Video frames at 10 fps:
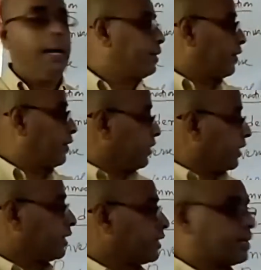Definite
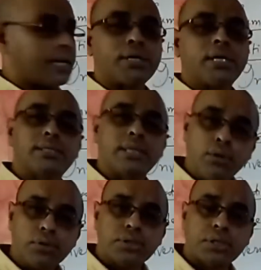integration is
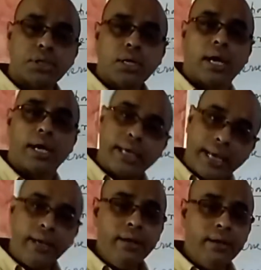used,
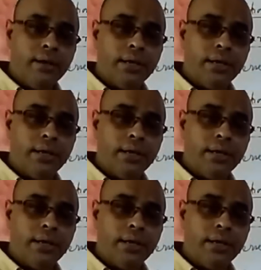again,